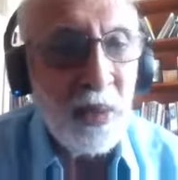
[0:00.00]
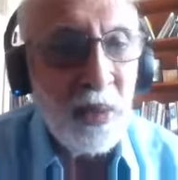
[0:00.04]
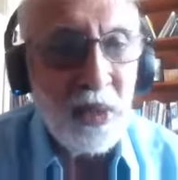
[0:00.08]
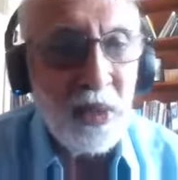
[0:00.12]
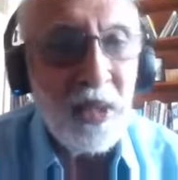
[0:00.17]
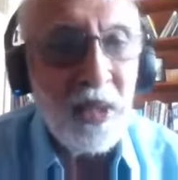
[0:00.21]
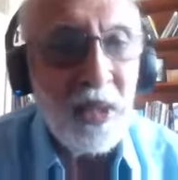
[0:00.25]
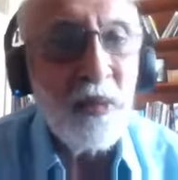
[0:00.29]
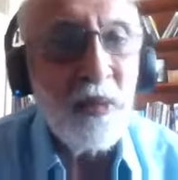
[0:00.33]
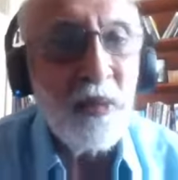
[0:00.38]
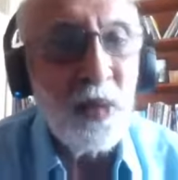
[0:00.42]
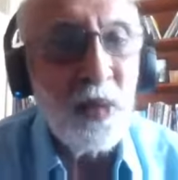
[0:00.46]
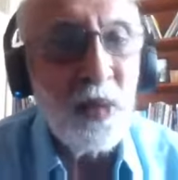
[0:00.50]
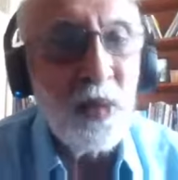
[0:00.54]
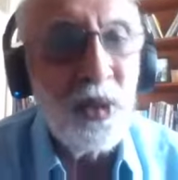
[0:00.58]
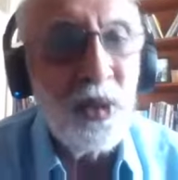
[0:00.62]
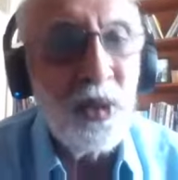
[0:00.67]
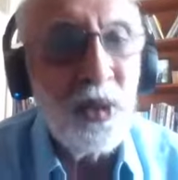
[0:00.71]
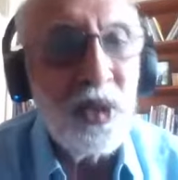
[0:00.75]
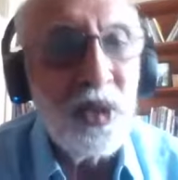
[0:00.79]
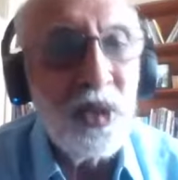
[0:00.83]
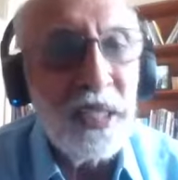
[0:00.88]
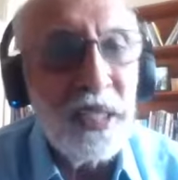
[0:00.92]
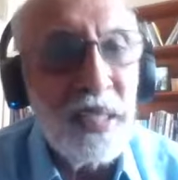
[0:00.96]
if you know
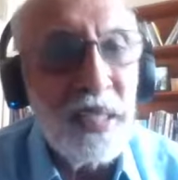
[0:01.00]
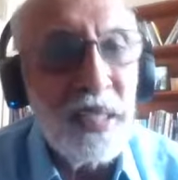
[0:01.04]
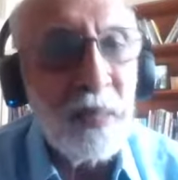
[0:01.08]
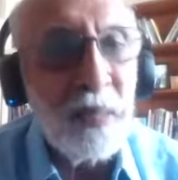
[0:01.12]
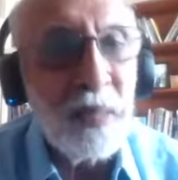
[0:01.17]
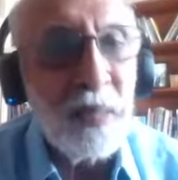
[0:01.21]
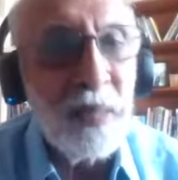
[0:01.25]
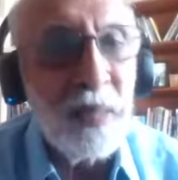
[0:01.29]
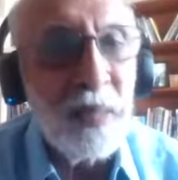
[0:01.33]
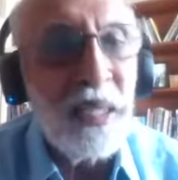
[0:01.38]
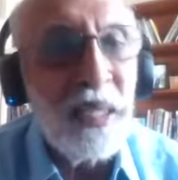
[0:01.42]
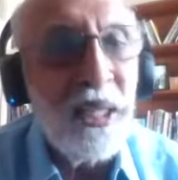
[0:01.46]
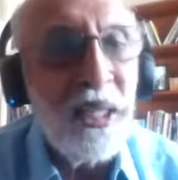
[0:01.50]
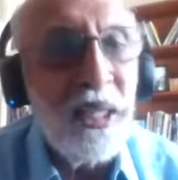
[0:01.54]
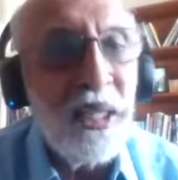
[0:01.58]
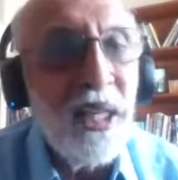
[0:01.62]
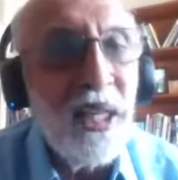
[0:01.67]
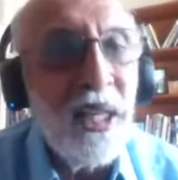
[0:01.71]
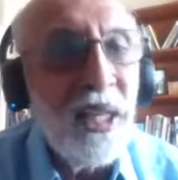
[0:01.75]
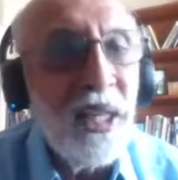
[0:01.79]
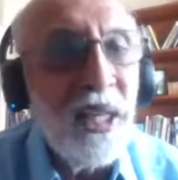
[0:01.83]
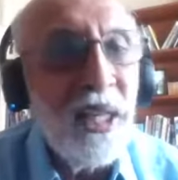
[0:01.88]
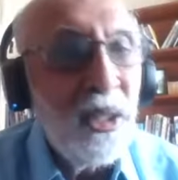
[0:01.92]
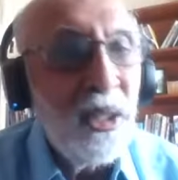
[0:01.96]
that money
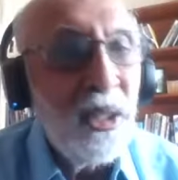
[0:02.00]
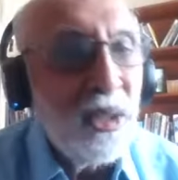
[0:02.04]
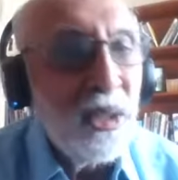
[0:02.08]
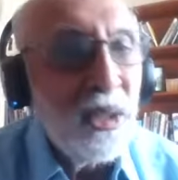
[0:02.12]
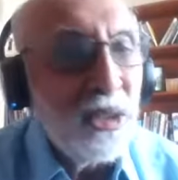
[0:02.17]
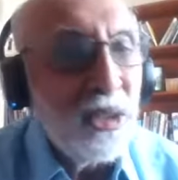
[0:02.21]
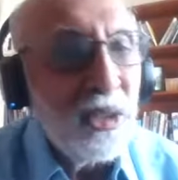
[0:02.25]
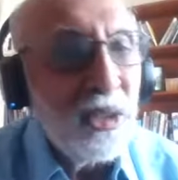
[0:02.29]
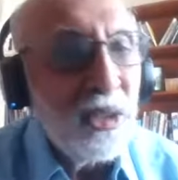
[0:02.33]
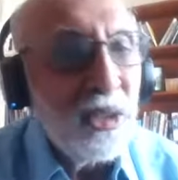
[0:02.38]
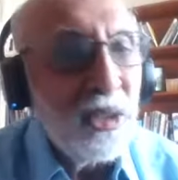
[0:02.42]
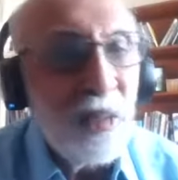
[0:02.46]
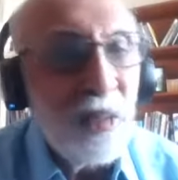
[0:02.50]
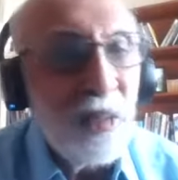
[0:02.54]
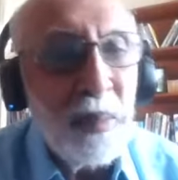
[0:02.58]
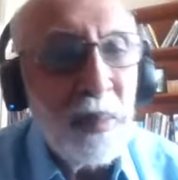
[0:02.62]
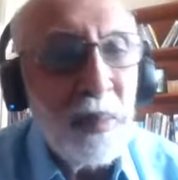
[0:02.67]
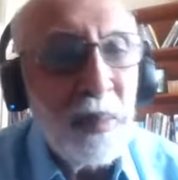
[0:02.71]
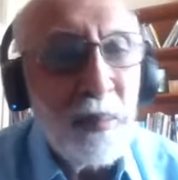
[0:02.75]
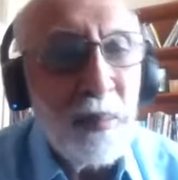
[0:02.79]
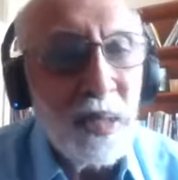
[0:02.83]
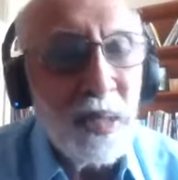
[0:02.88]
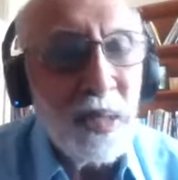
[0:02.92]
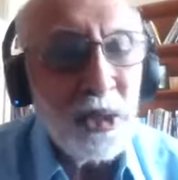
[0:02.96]
will still be
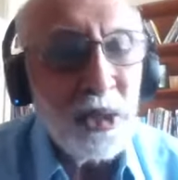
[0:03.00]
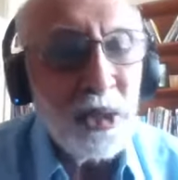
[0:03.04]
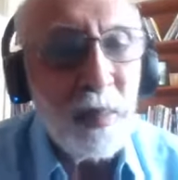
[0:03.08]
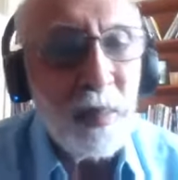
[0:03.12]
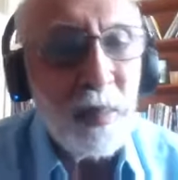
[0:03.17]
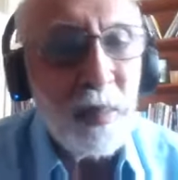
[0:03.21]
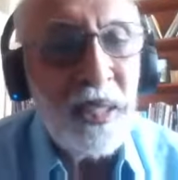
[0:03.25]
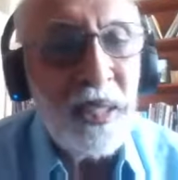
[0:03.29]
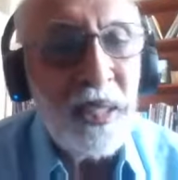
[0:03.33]
spent